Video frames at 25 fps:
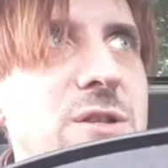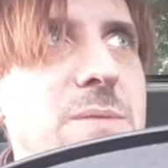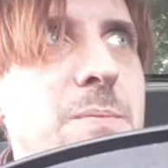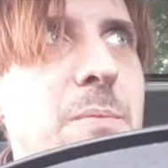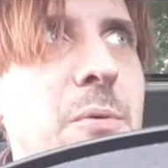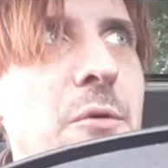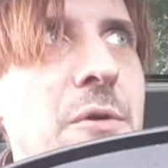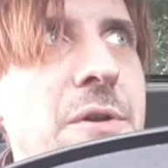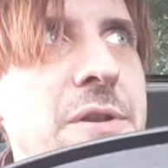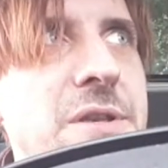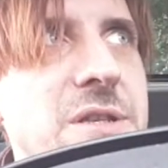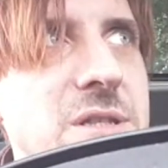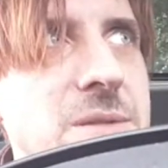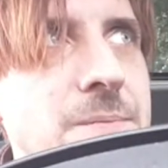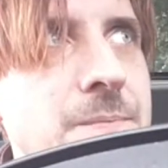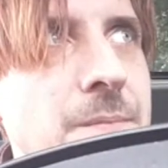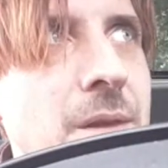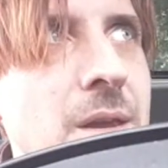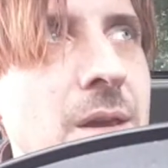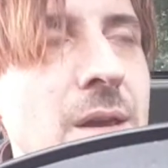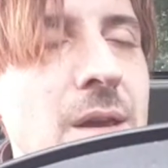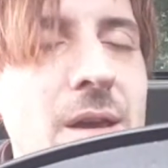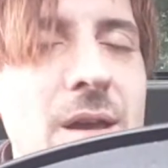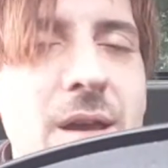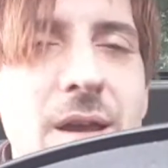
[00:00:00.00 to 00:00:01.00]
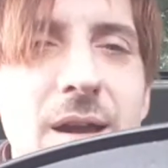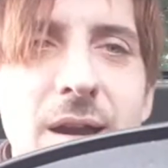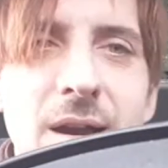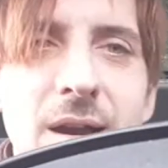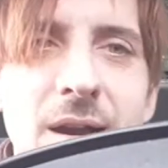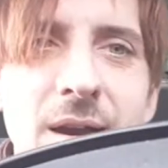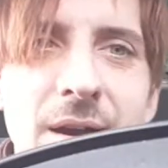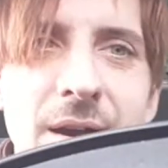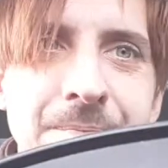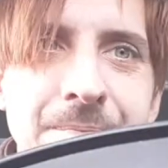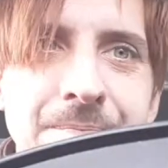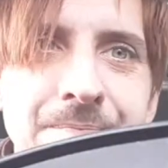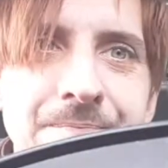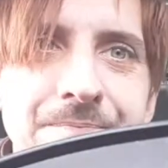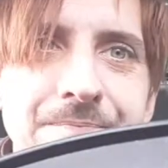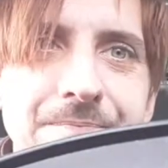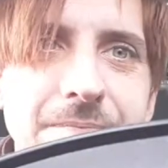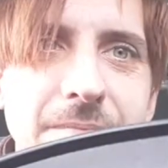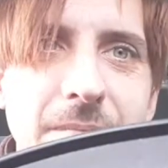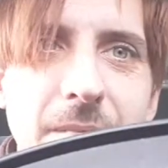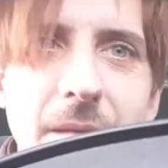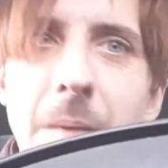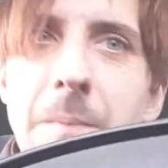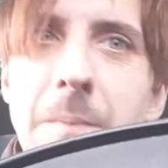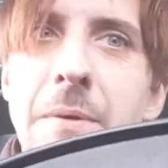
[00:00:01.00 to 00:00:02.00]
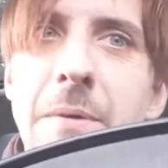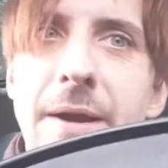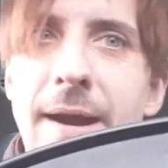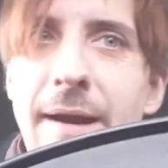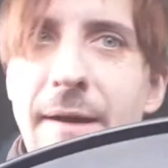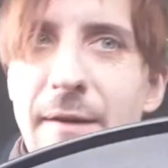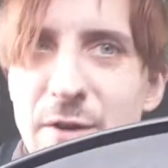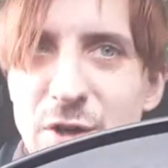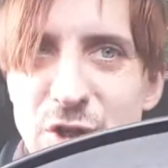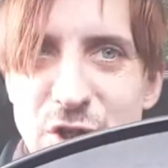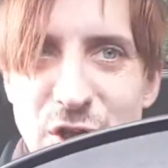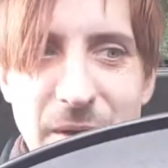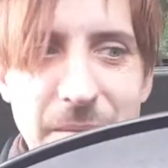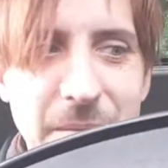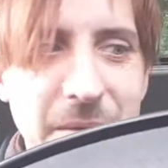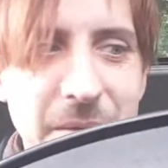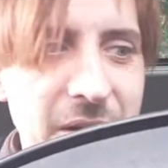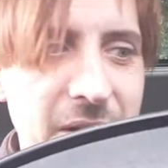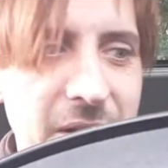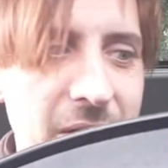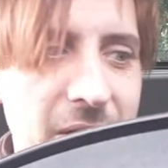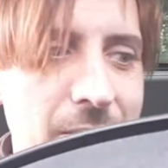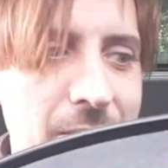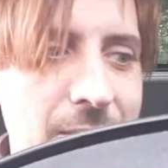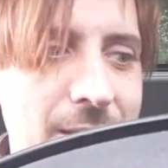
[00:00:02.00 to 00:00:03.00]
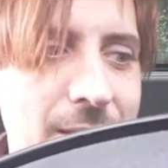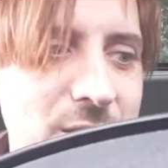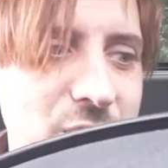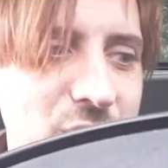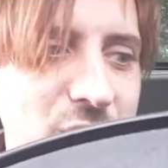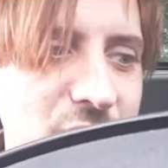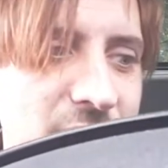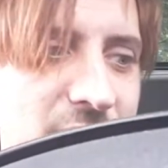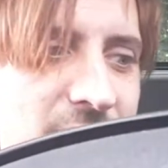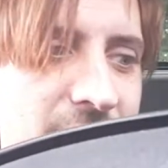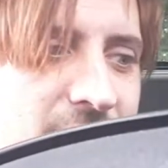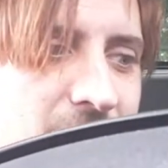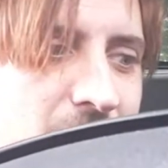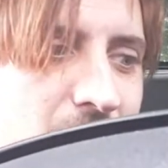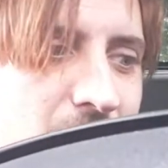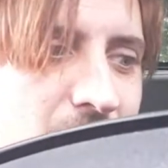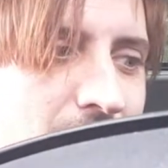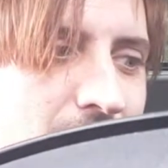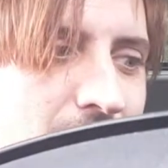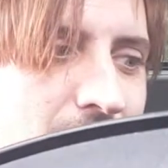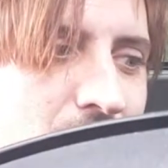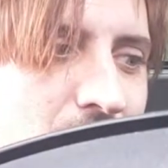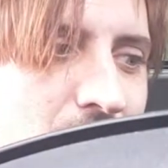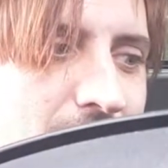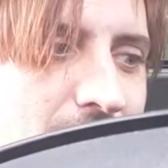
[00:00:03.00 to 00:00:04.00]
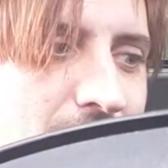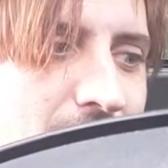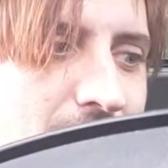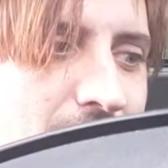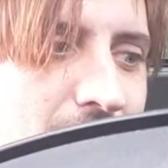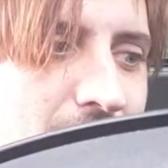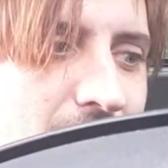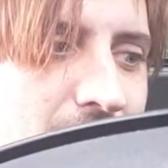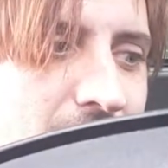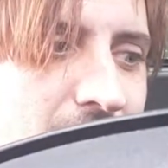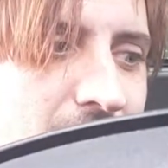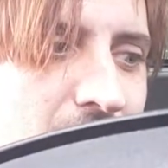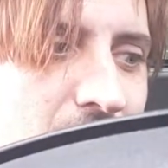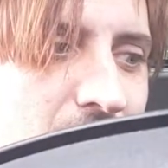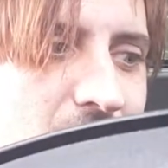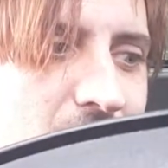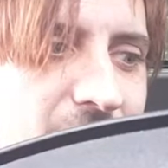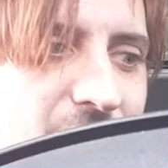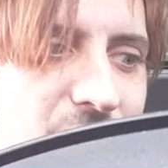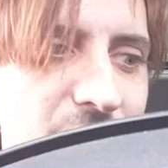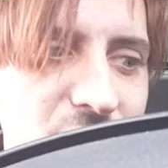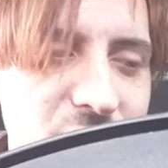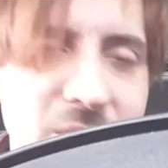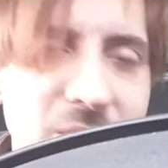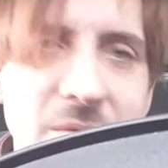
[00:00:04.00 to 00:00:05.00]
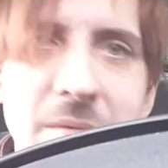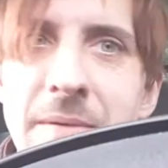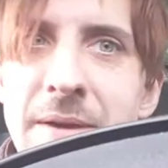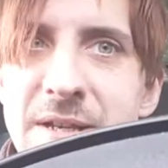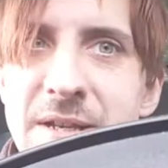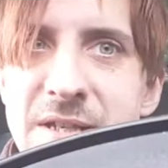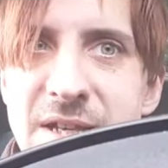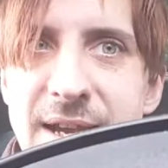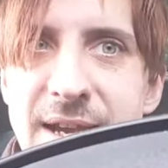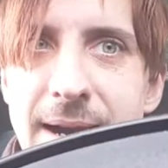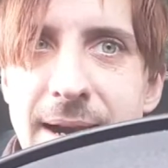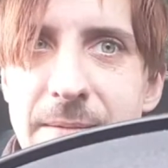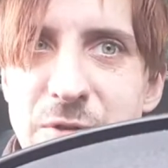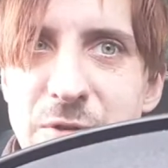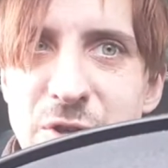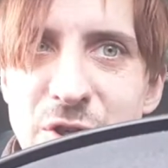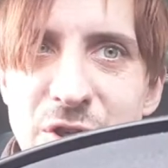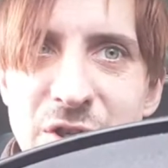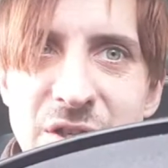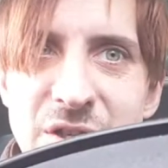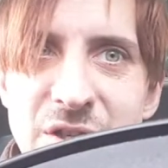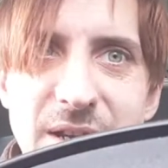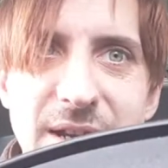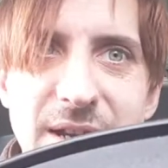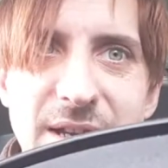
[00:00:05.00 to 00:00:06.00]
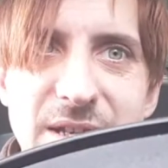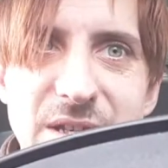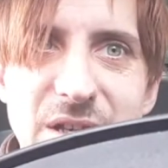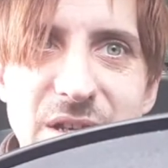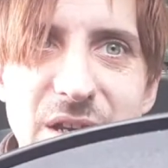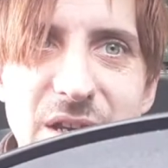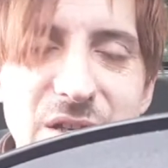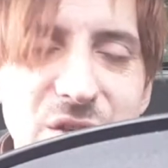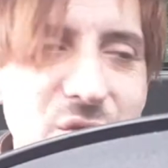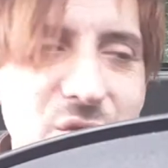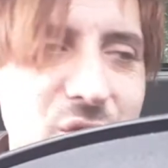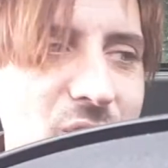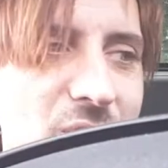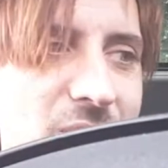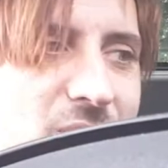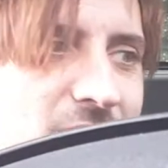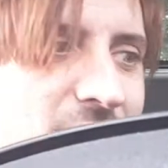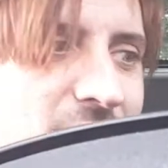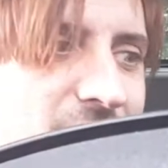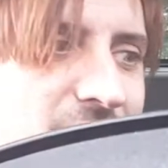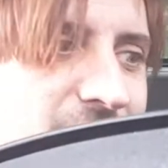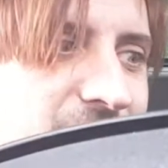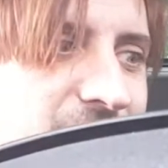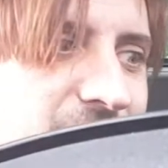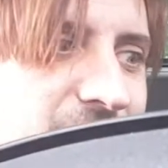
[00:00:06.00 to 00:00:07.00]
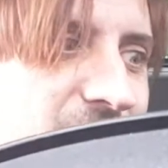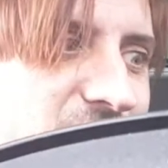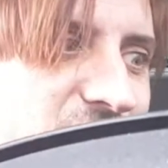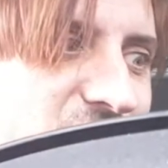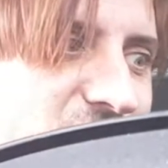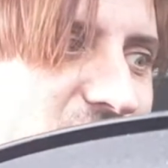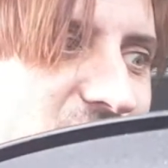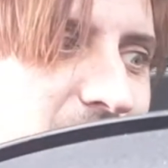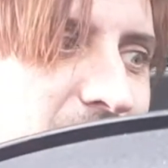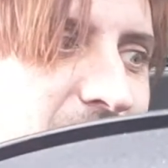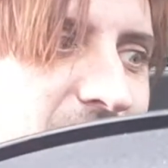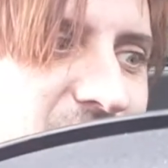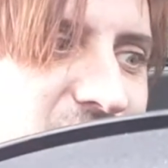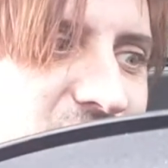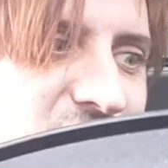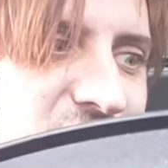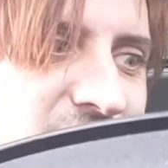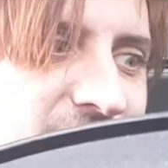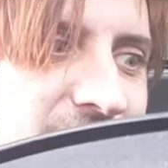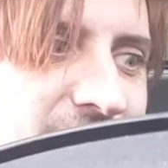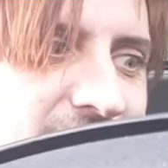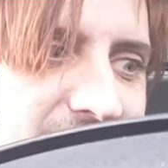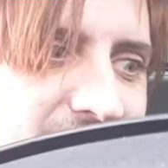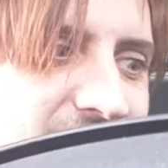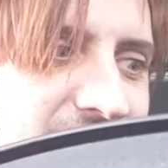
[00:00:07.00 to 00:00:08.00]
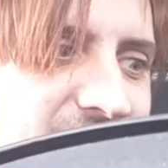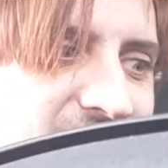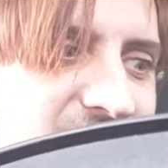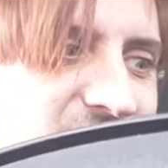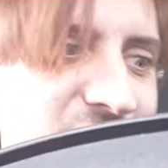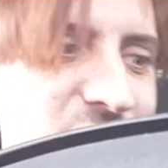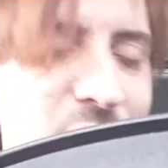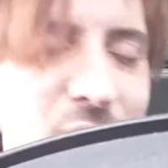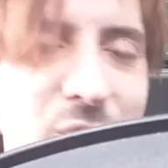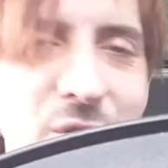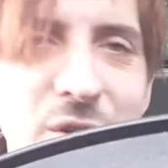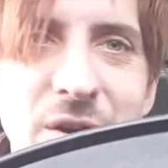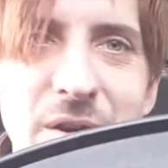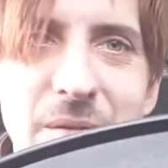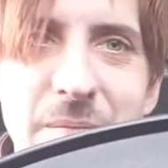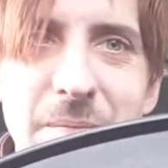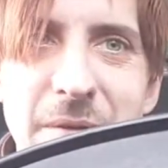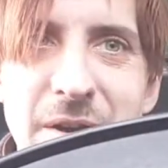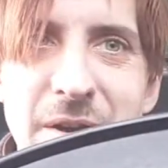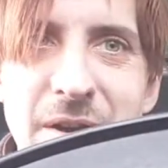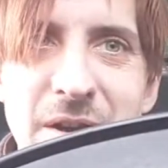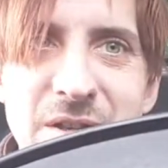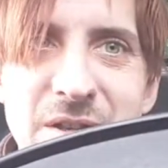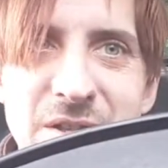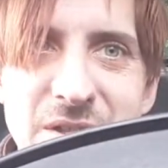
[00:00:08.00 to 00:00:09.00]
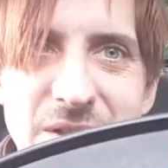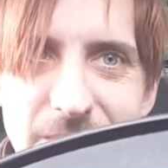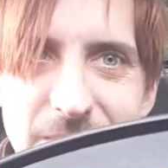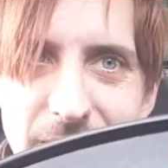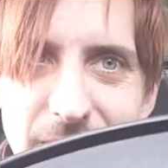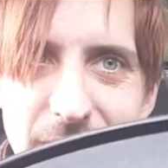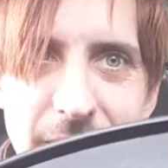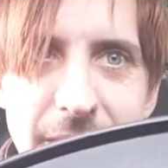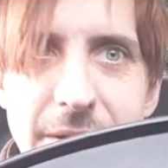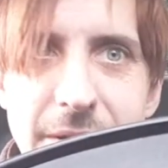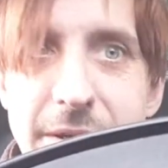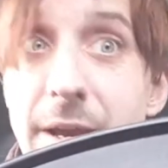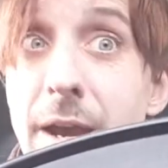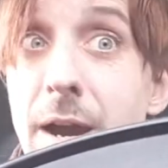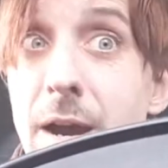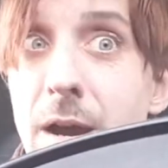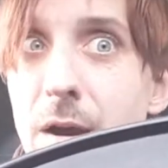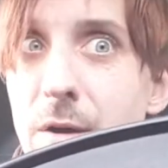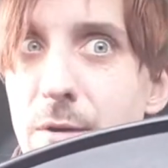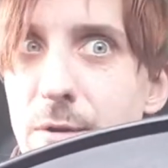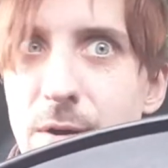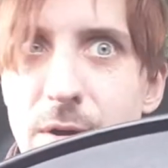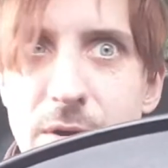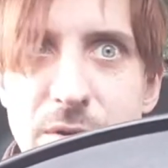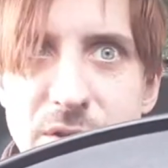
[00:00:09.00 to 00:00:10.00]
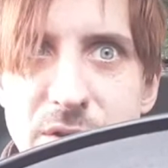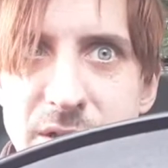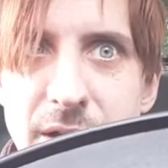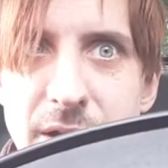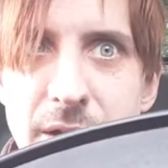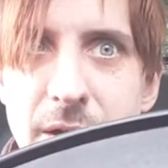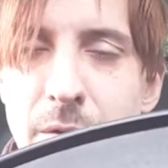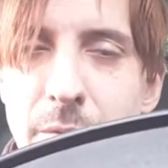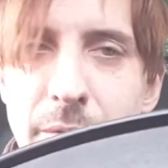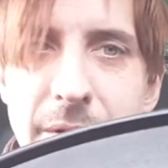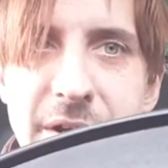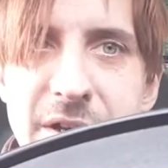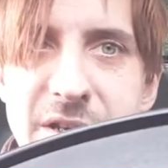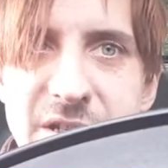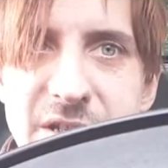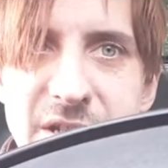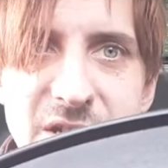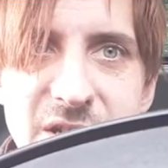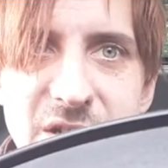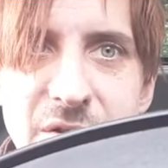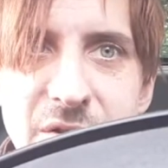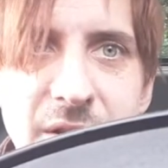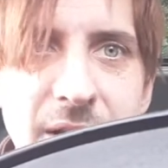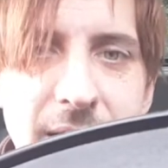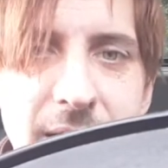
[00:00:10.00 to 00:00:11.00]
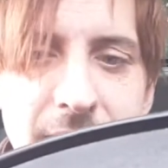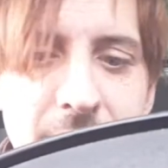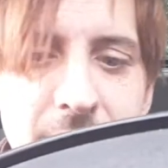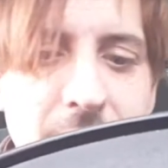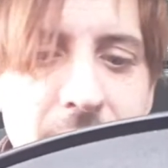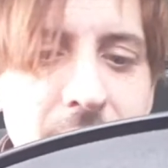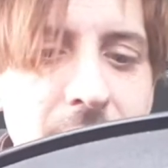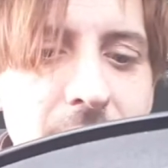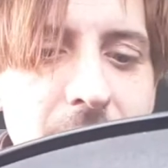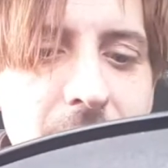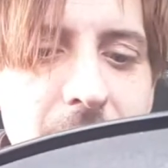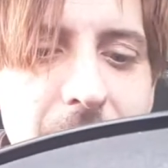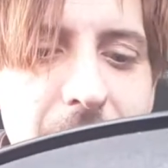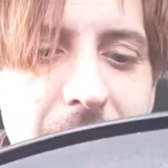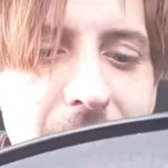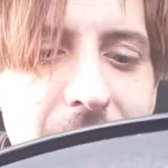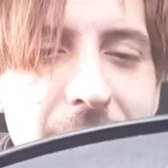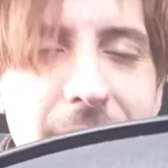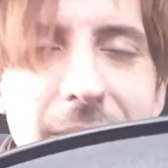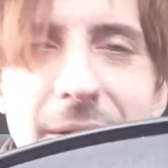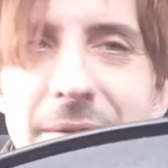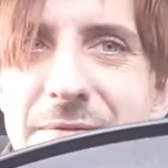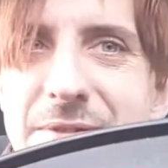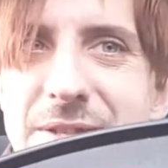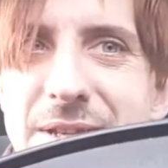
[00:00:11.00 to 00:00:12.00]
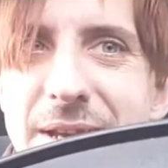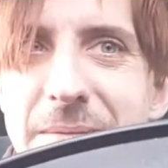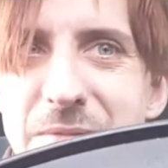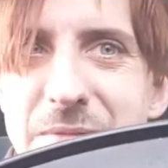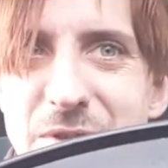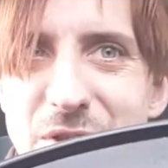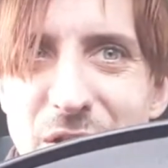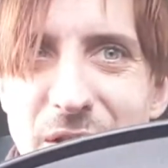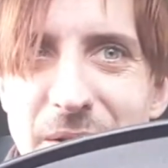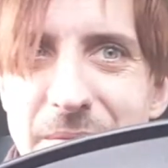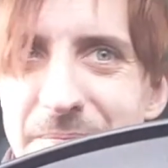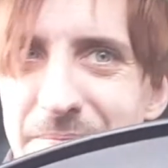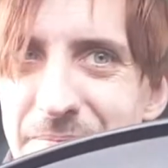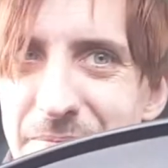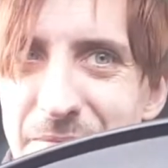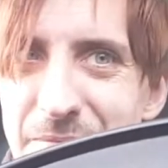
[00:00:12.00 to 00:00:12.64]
points. But Karen chimed in and go, oh, actually, well, you know, I've got some amazing captures. It's not just a piece of shit. It does work because, and yeah, I was there, I witnessed it, so yeah. But at the same time,